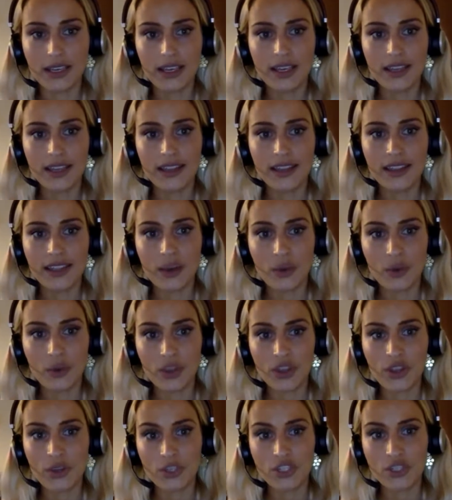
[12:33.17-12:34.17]
that what they
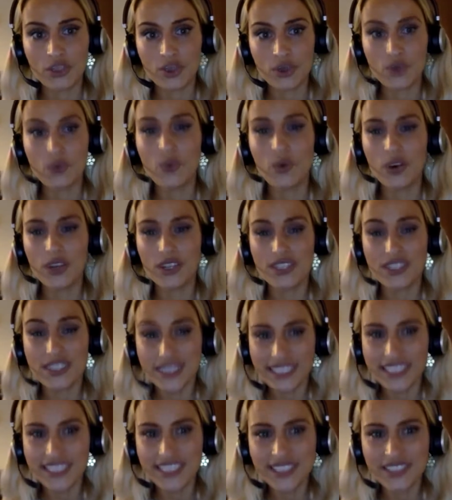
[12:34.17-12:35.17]
were doing was
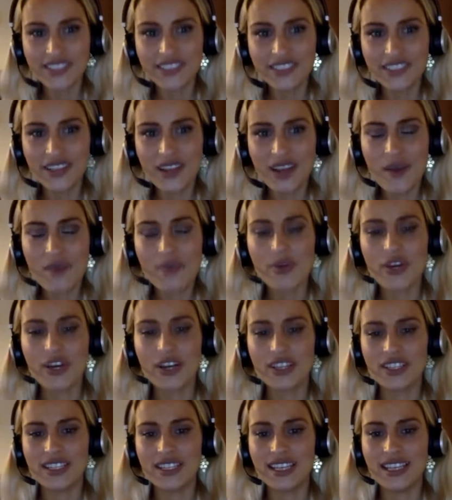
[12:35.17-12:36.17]
legal,
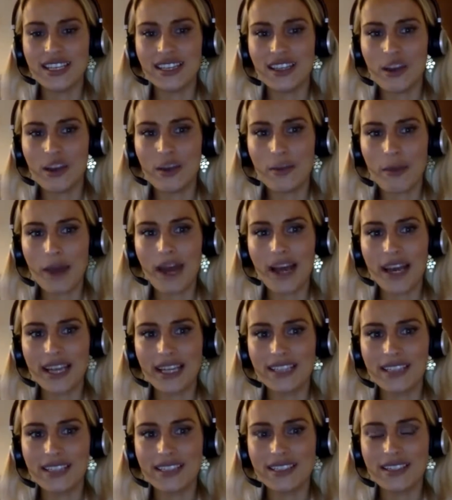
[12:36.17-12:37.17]
because in their
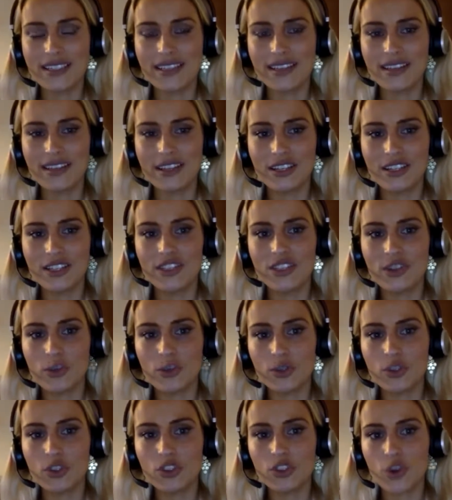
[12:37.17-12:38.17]
minds, it
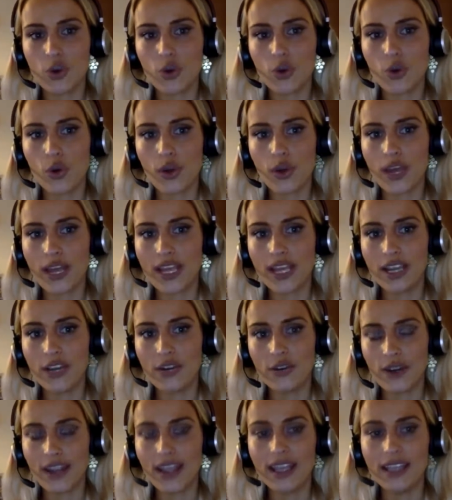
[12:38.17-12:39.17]
was so
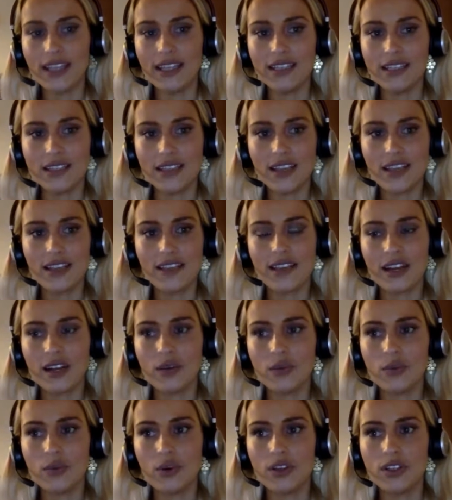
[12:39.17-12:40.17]
ingrained that it
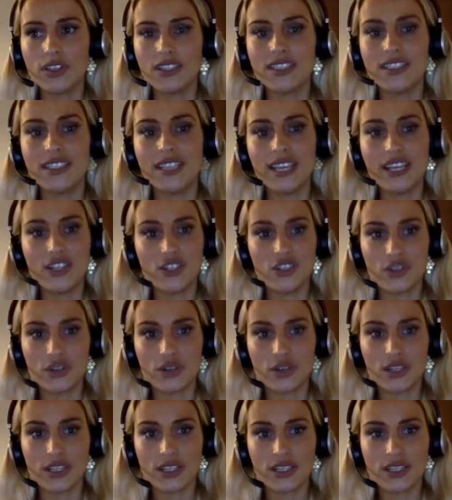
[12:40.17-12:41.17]
was
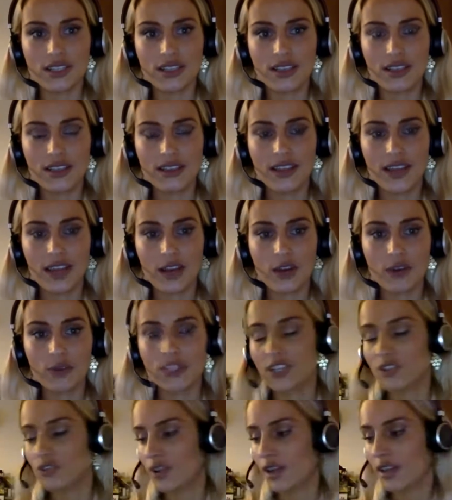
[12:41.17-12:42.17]
dangerous, that
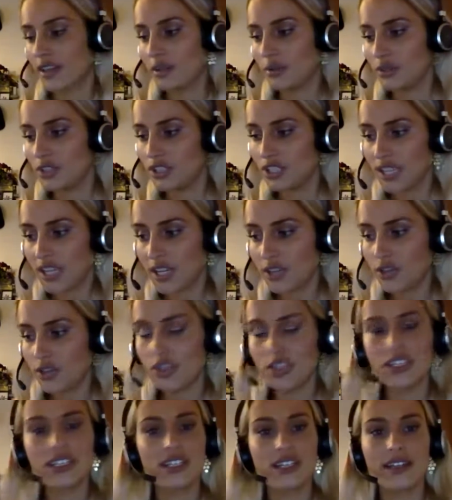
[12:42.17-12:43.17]
homosexuality was
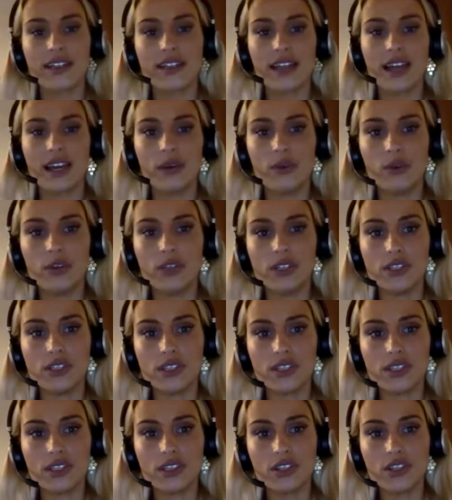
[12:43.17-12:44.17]
dangerous, and that it was
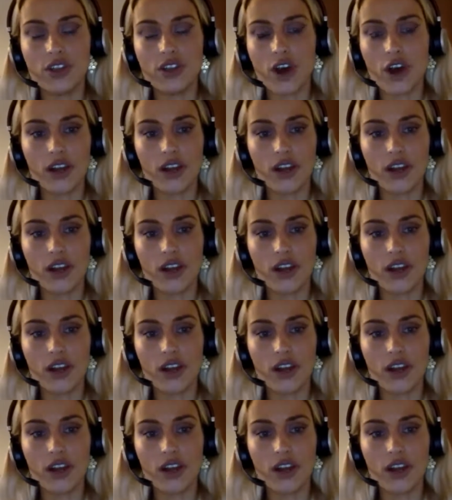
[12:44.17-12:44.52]
not,